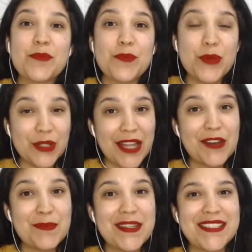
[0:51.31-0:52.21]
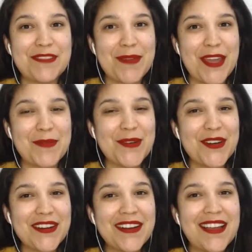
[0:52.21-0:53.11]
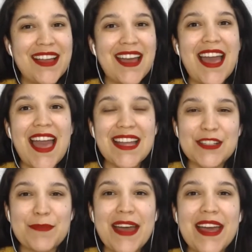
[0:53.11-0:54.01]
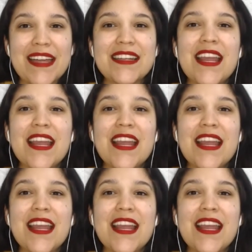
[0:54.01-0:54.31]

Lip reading: pull out a piece of paper and a pen